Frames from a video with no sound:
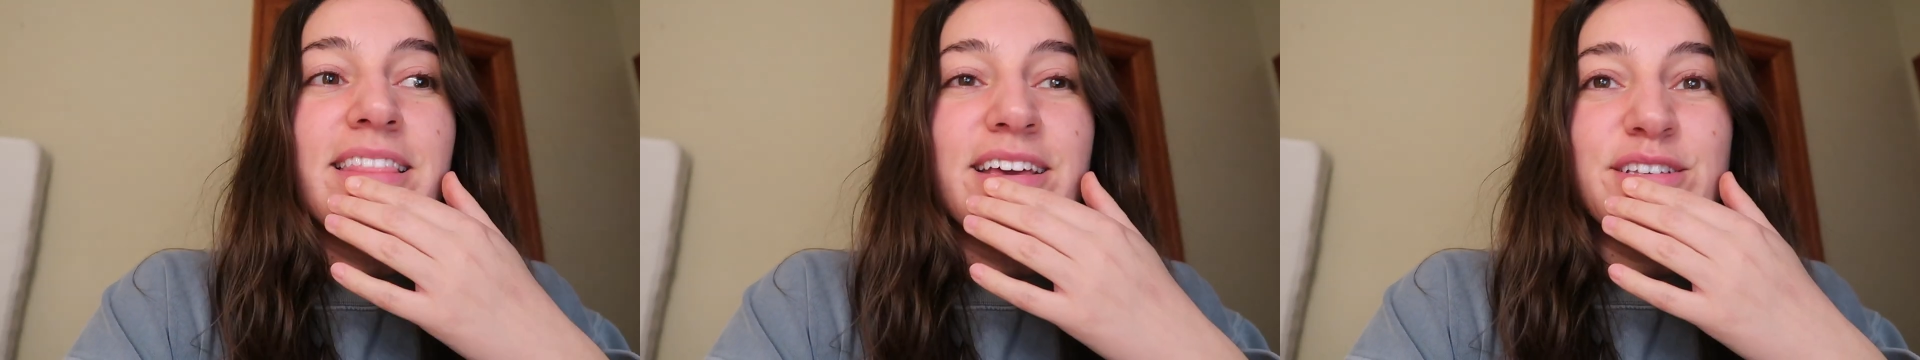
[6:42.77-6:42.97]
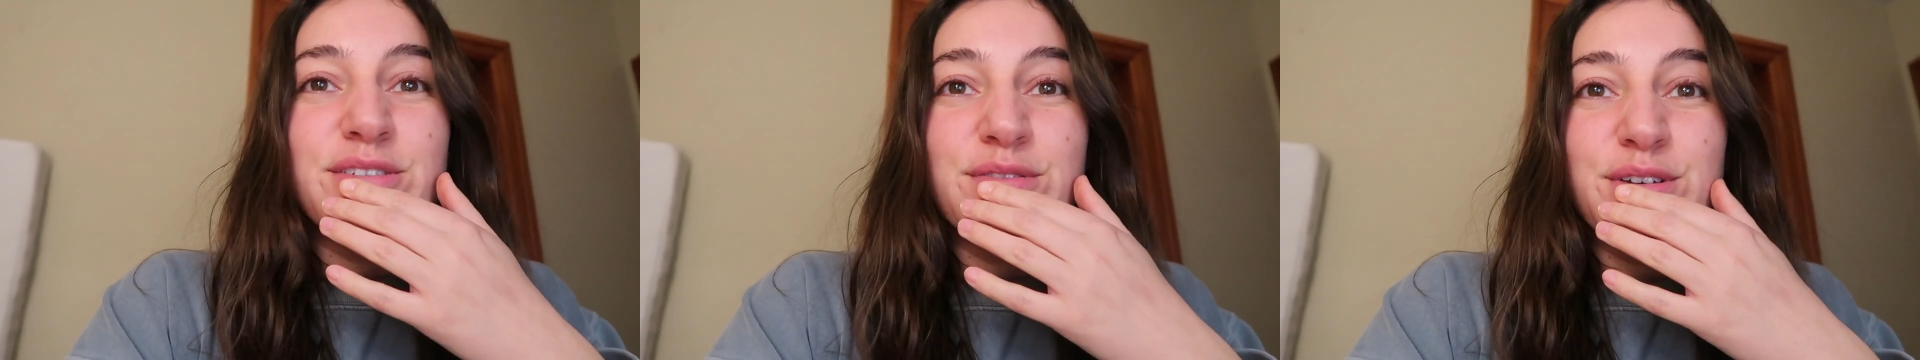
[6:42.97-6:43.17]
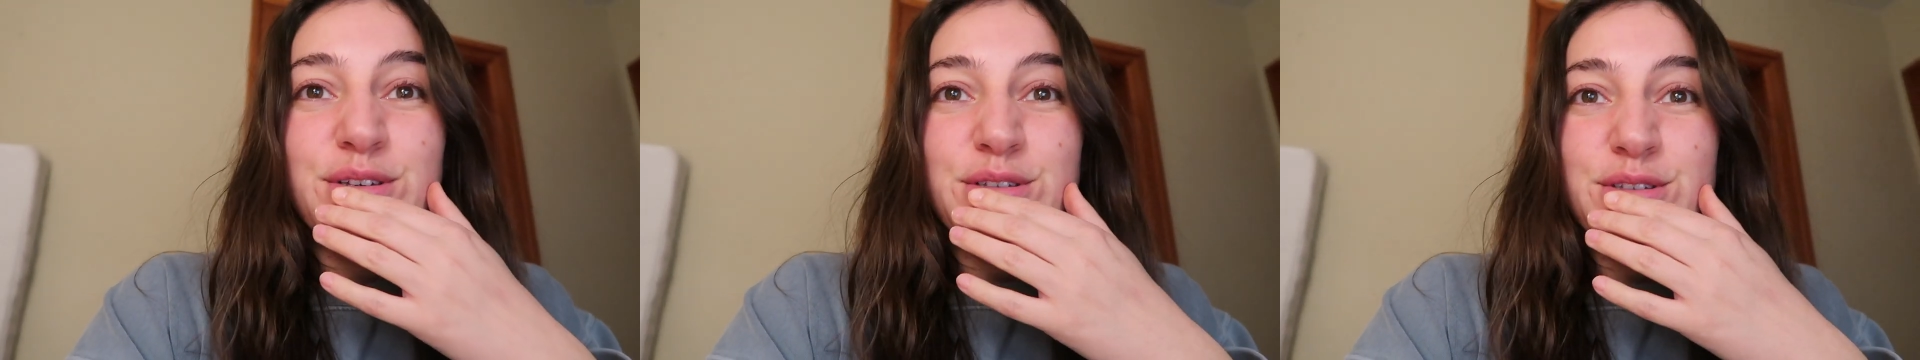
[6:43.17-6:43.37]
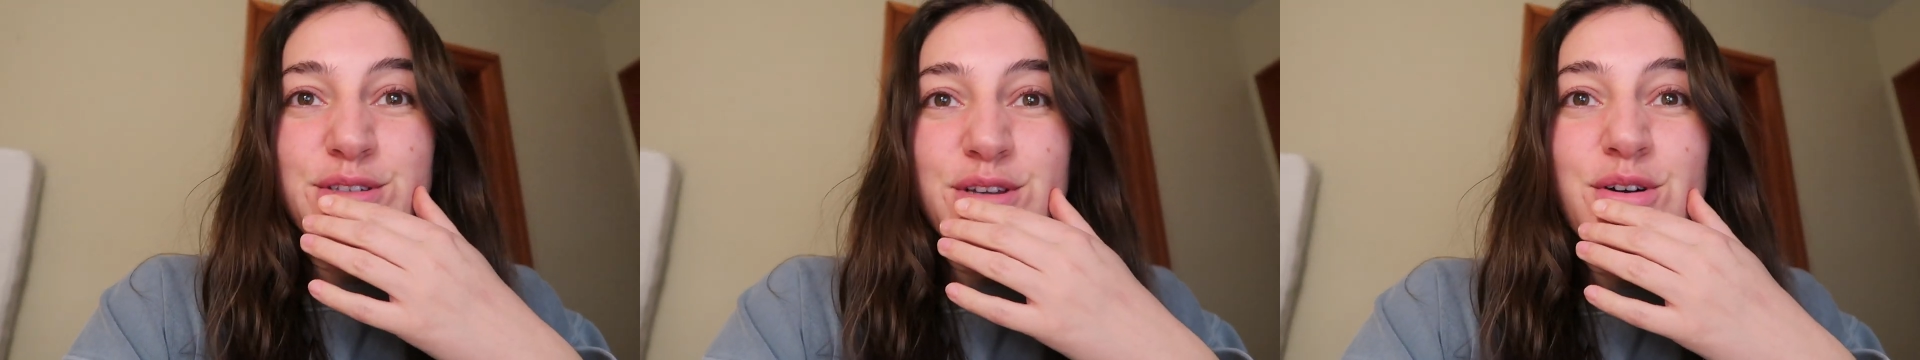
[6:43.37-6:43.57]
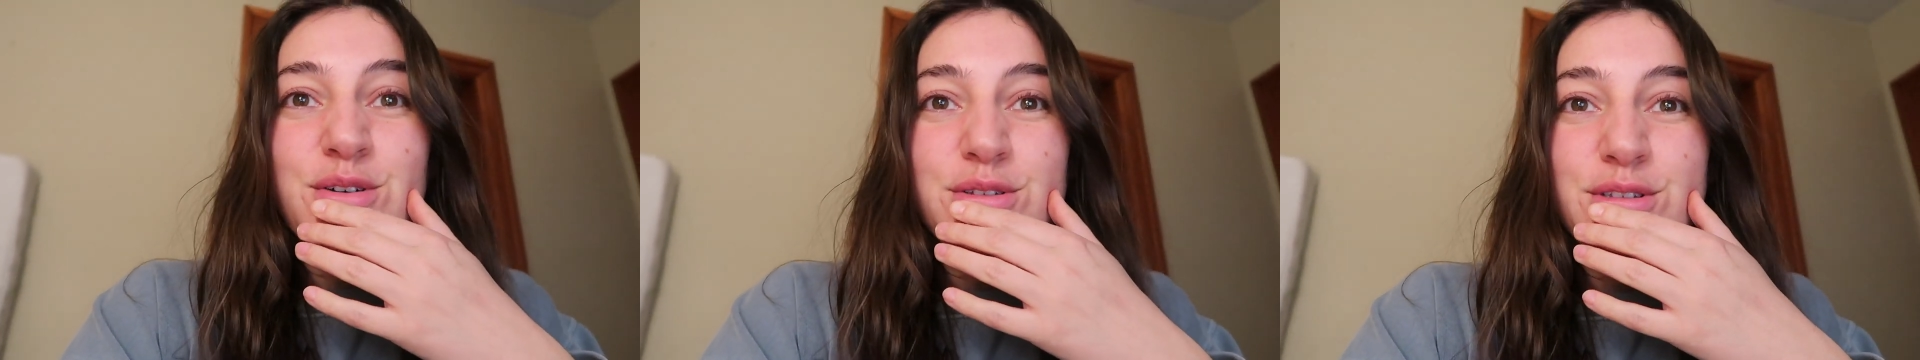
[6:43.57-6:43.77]
This feels
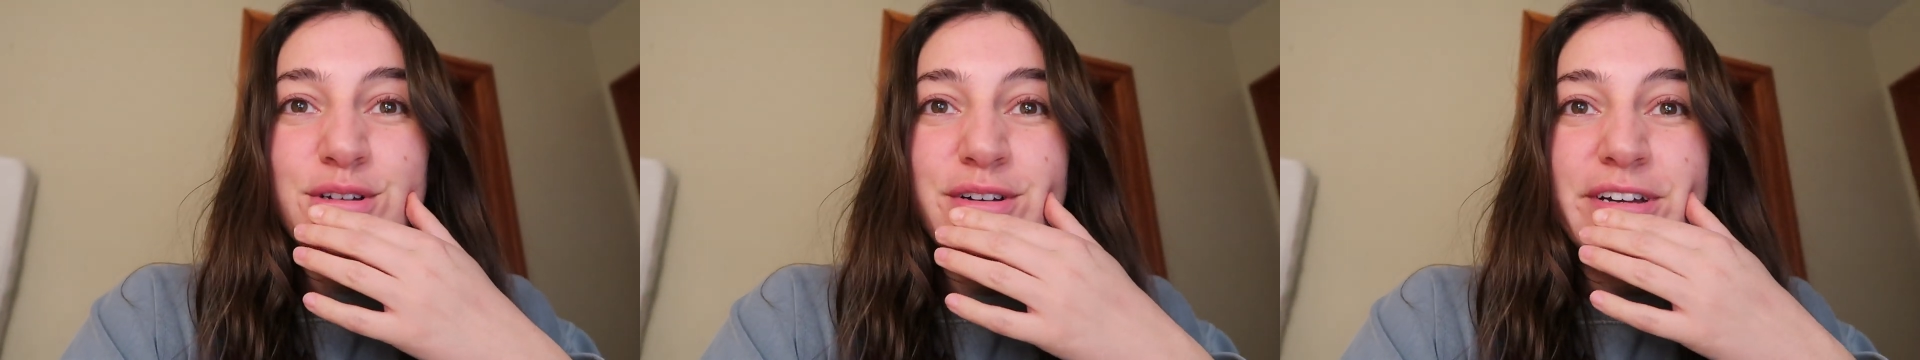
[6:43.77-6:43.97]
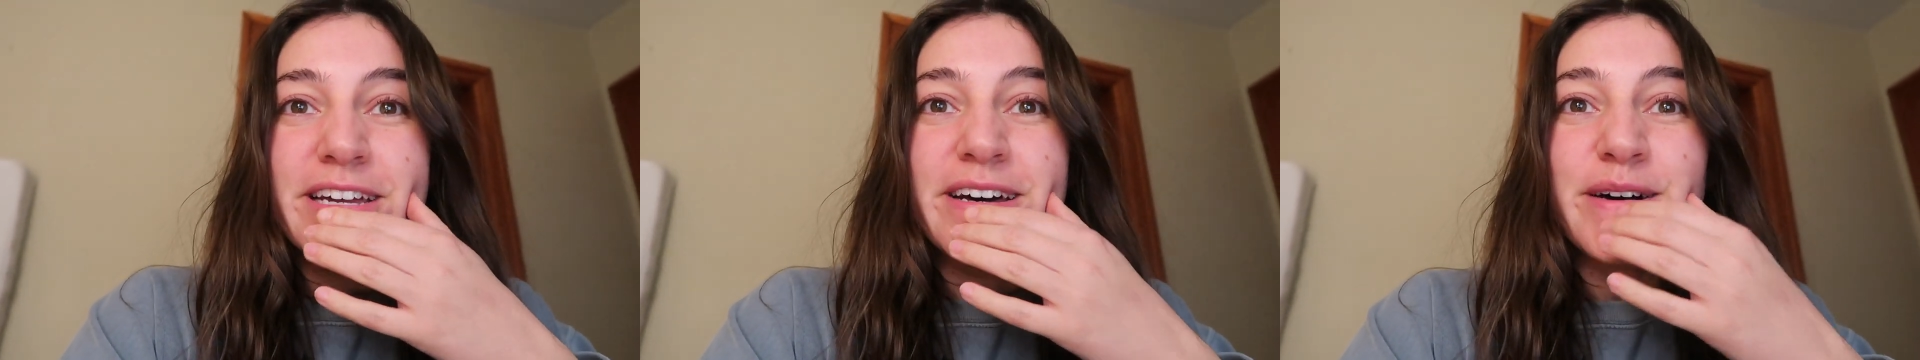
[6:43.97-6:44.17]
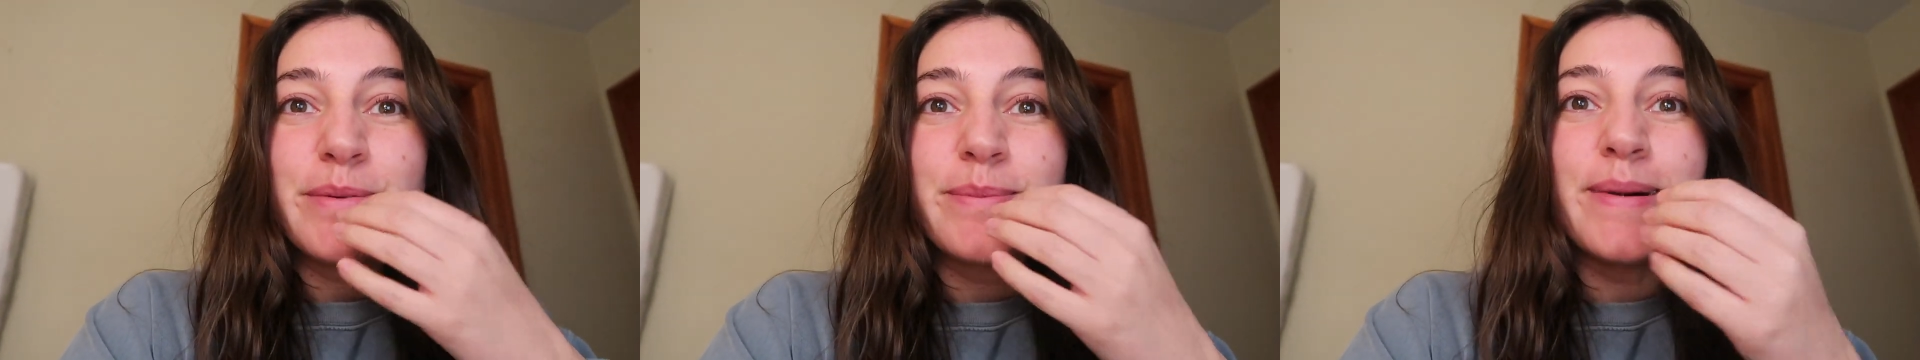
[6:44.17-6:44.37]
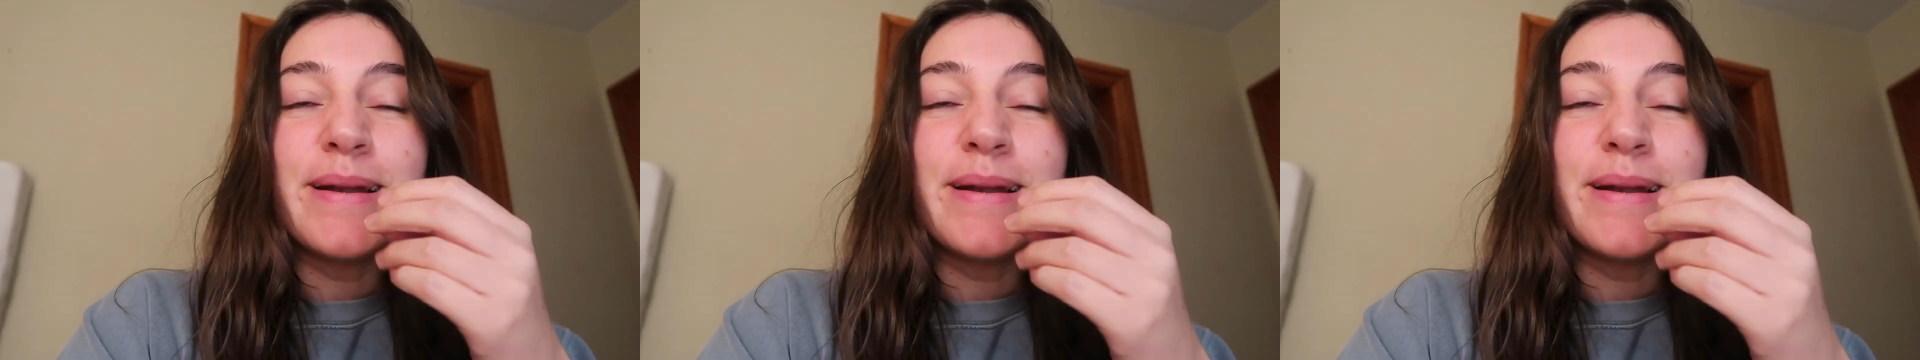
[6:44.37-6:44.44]
so surreal,